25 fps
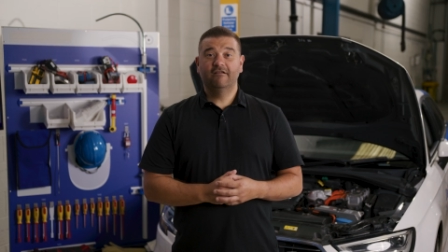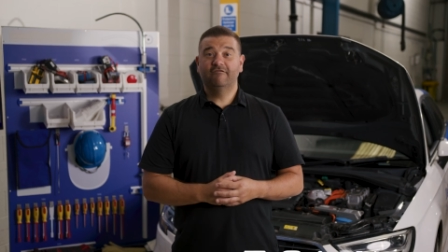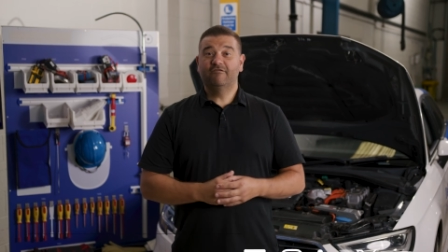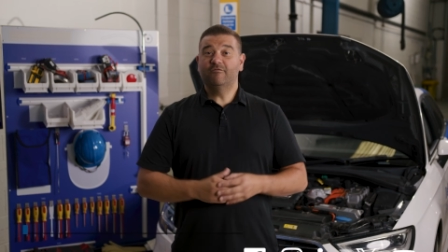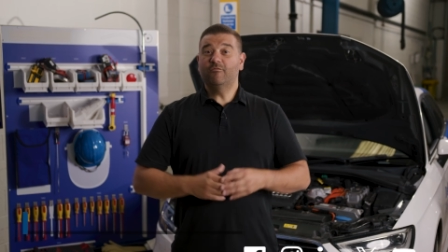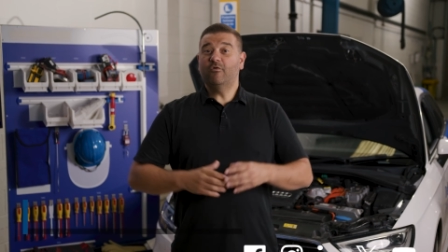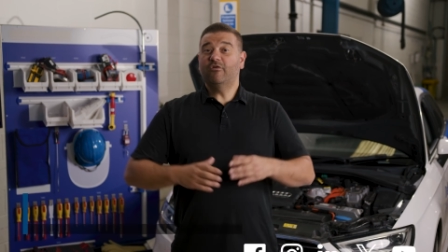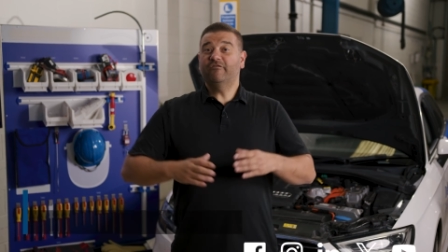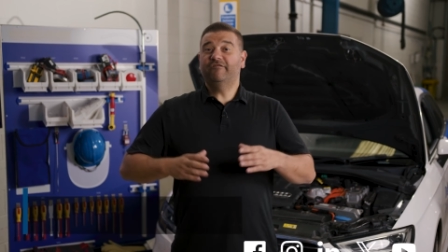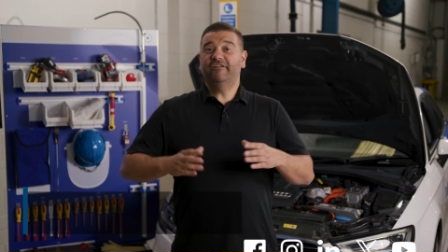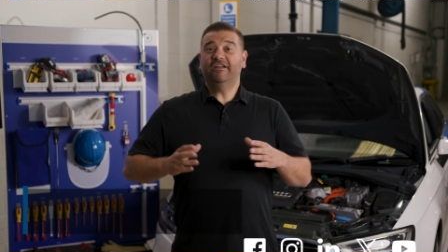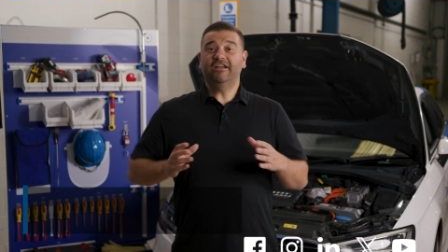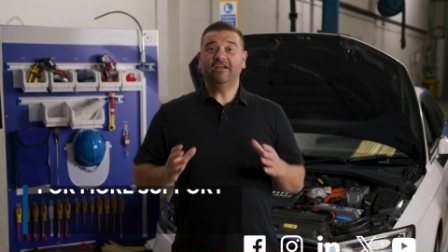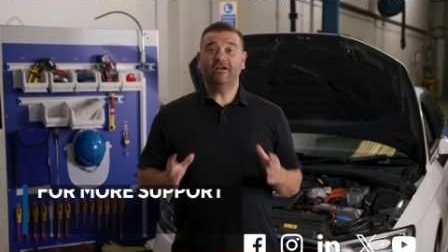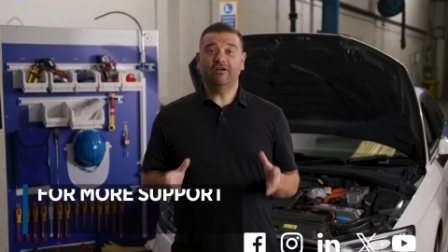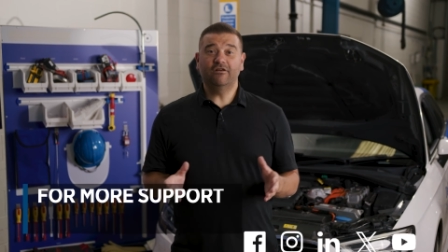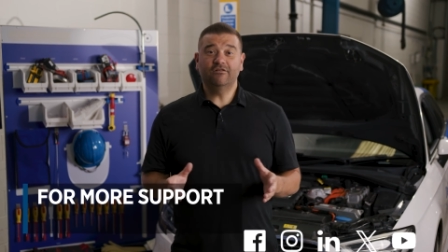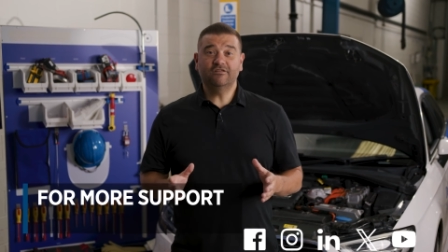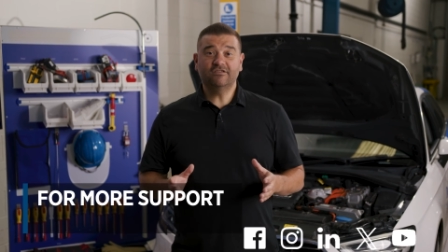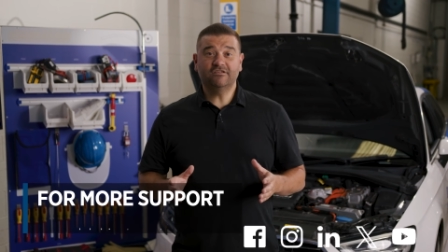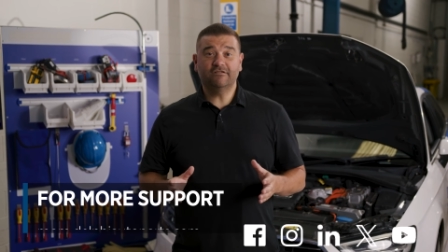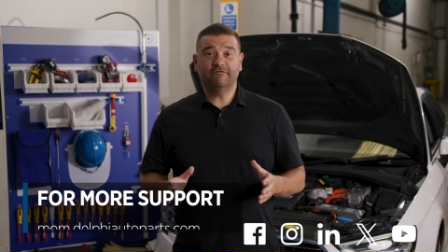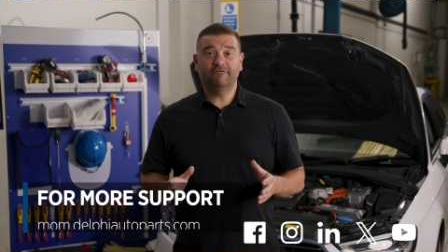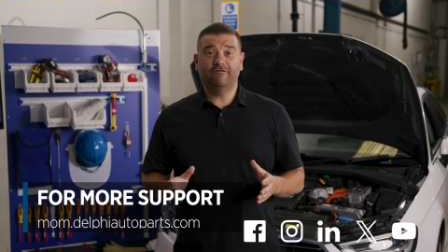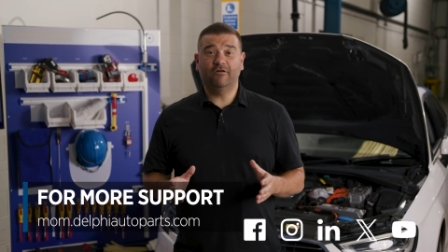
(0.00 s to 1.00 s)
For more
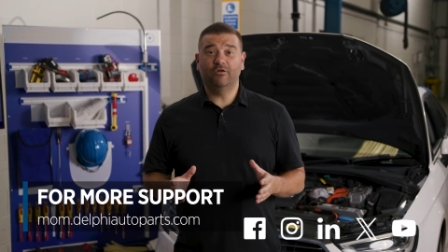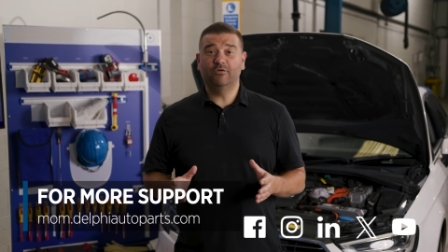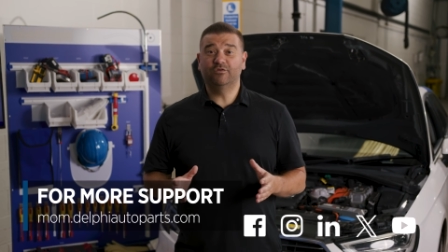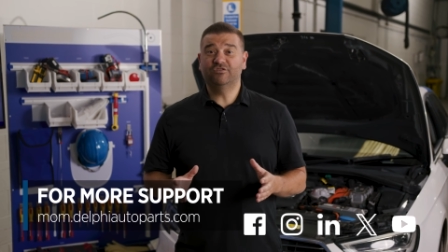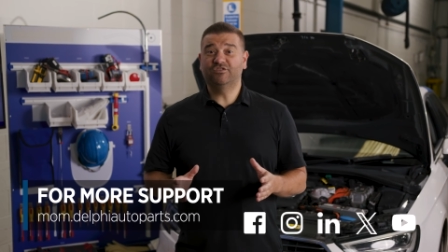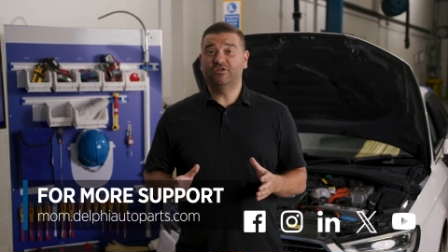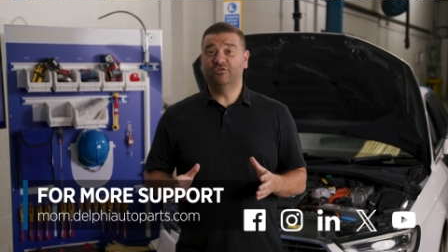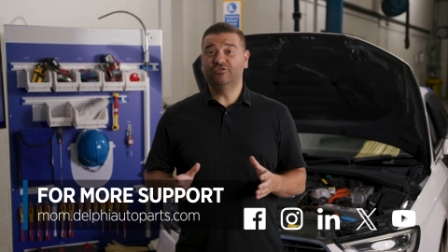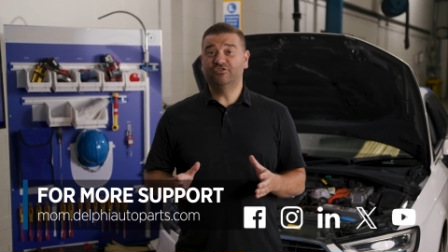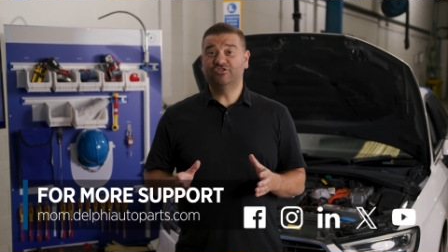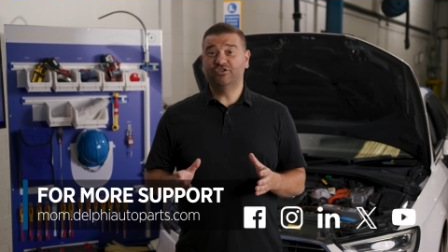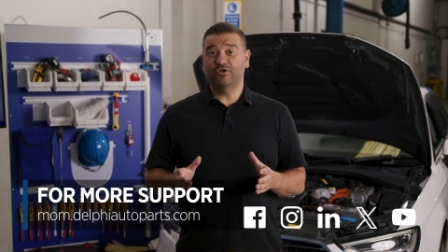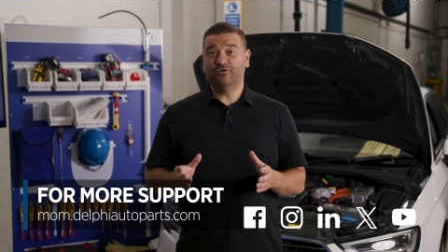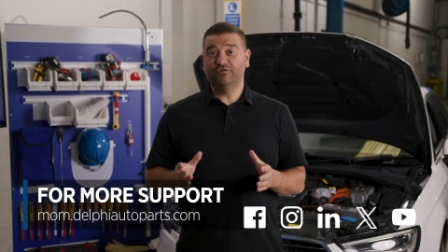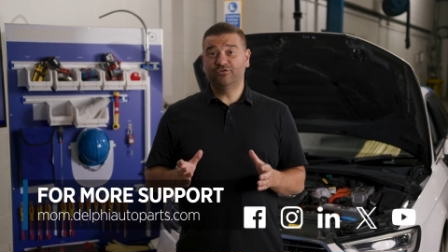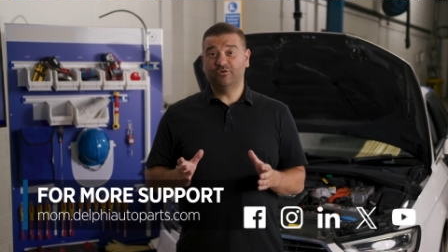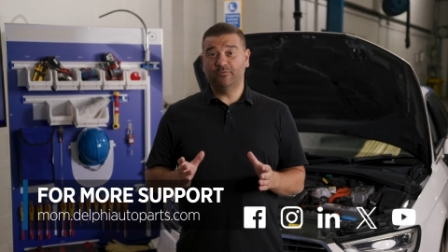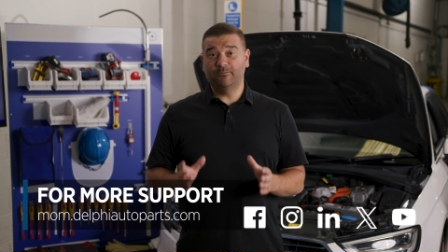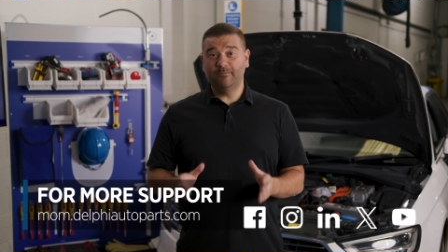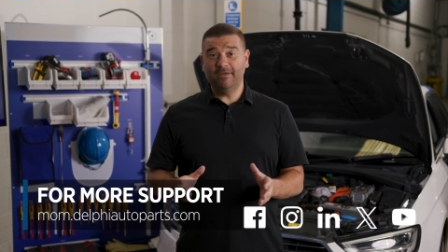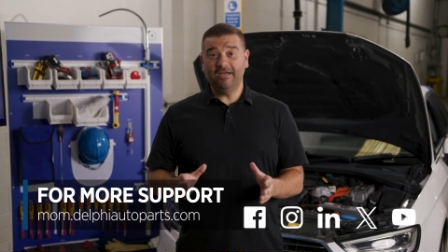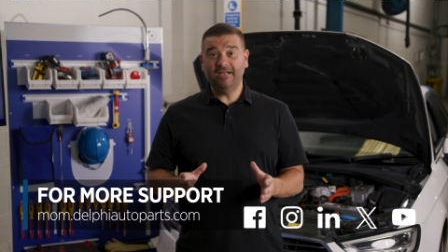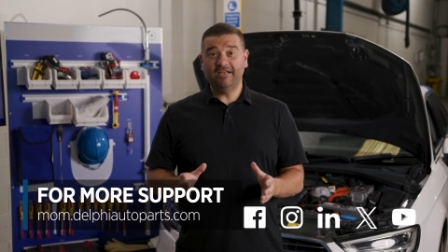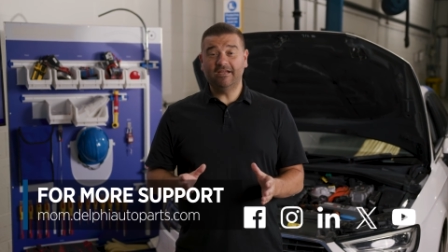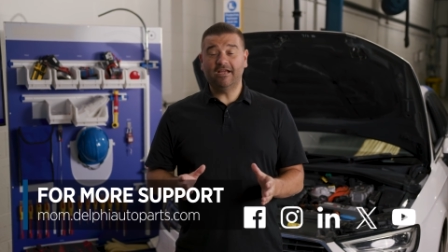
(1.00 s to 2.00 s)
videos, follow us on social
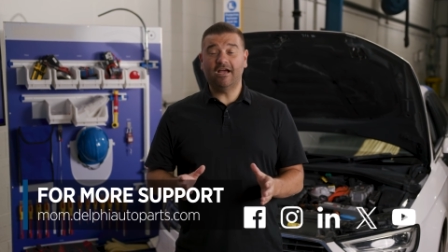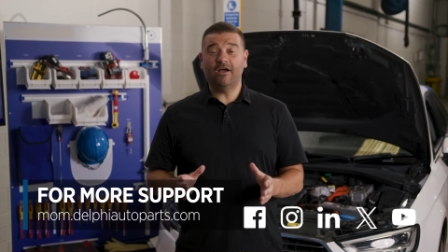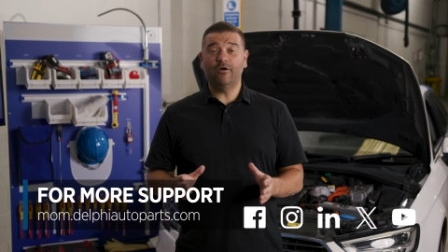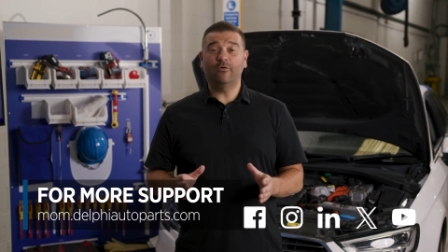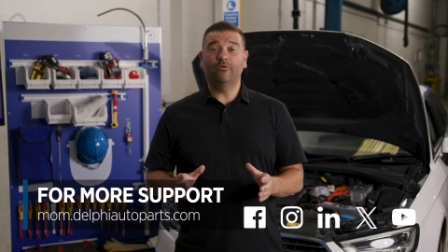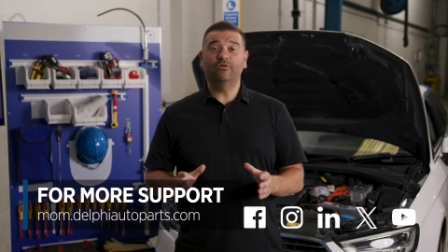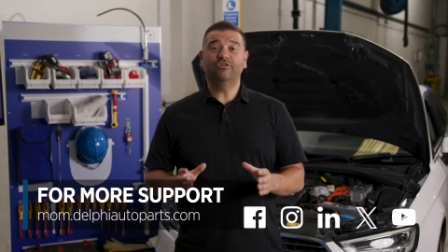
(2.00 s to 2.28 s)
media